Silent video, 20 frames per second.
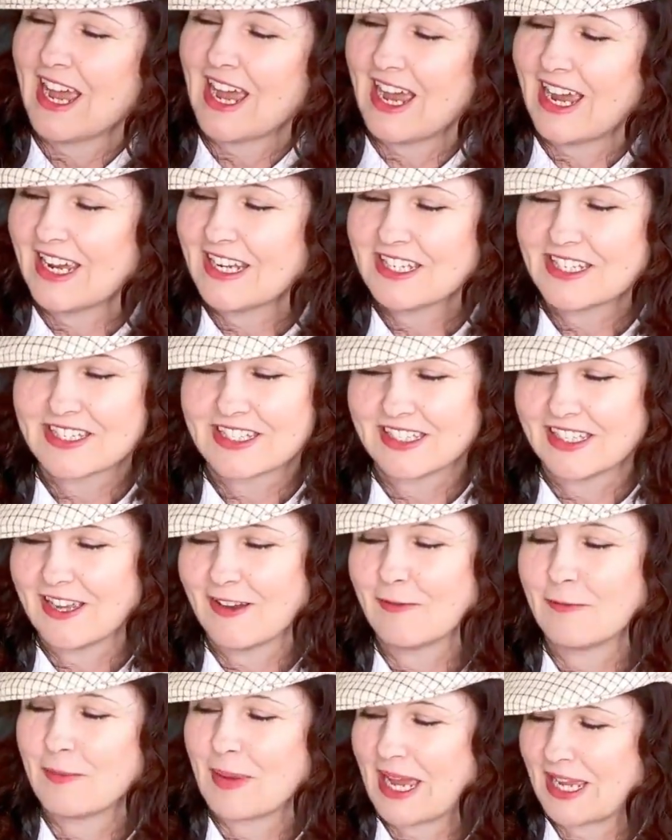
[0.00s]
I just
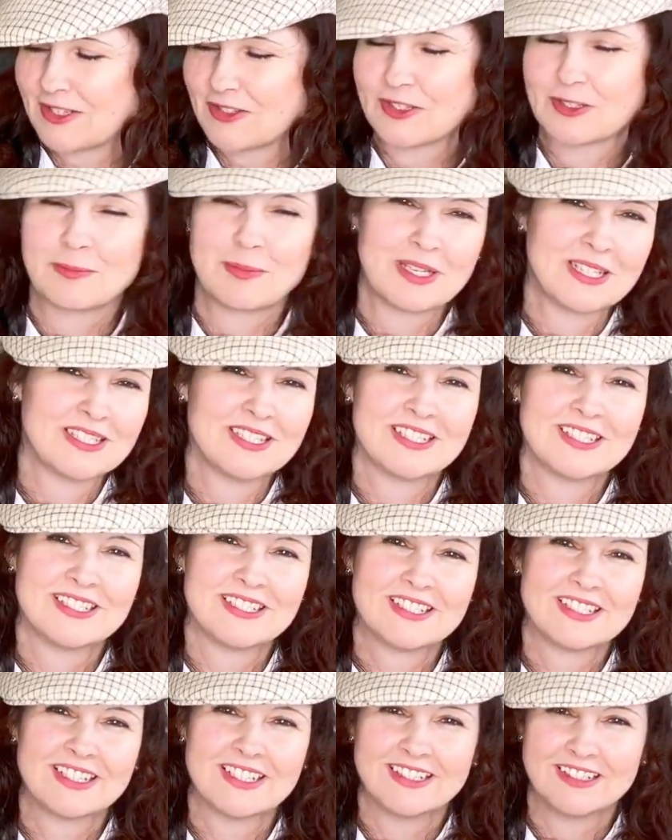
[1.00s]
love Patrick
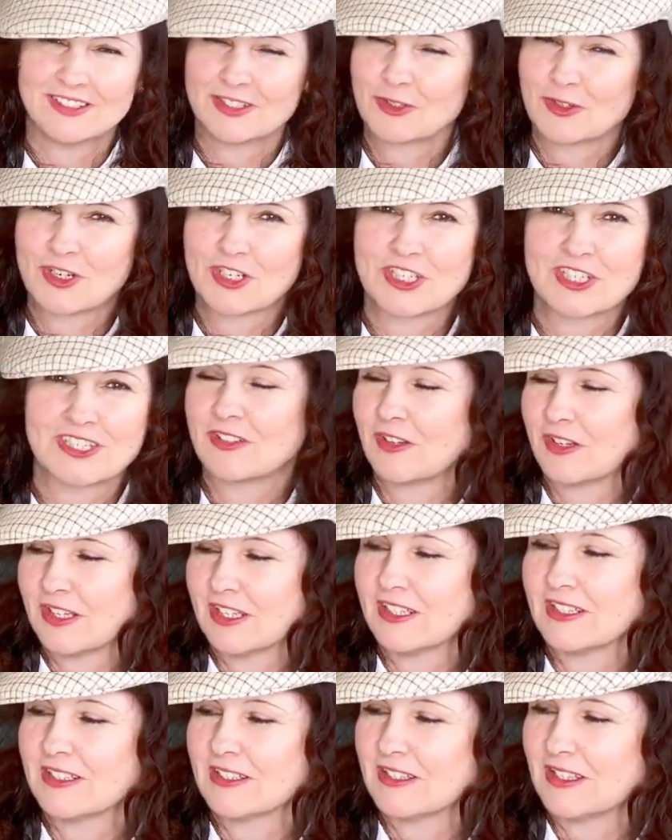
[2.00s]
Benson's illustrations
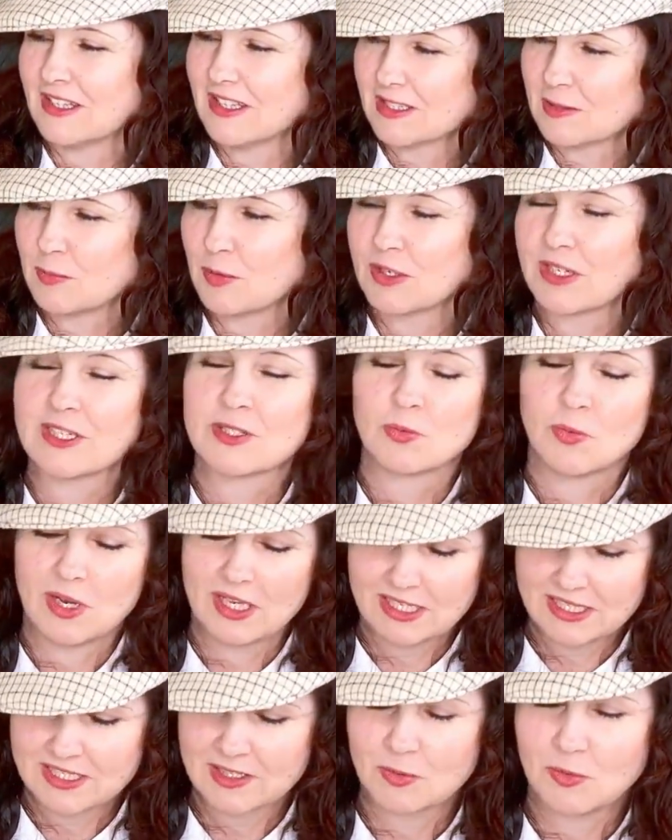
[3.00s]
in this book as
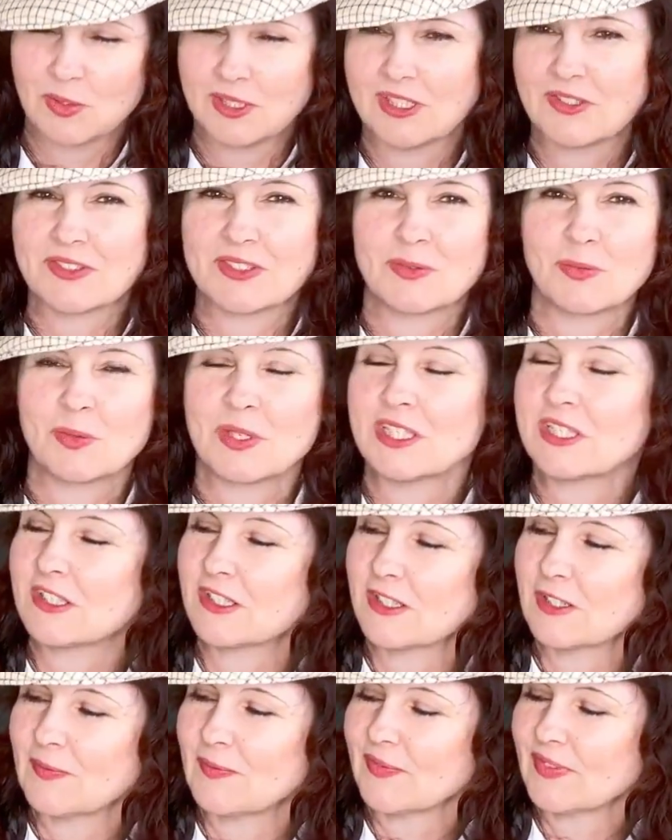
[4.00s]
well as The Willows in
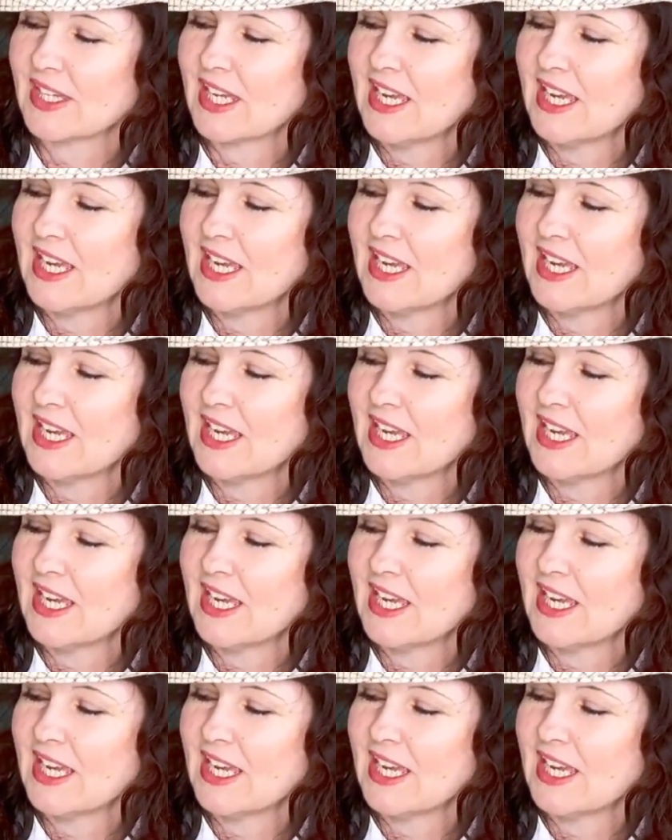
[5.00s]
Winter.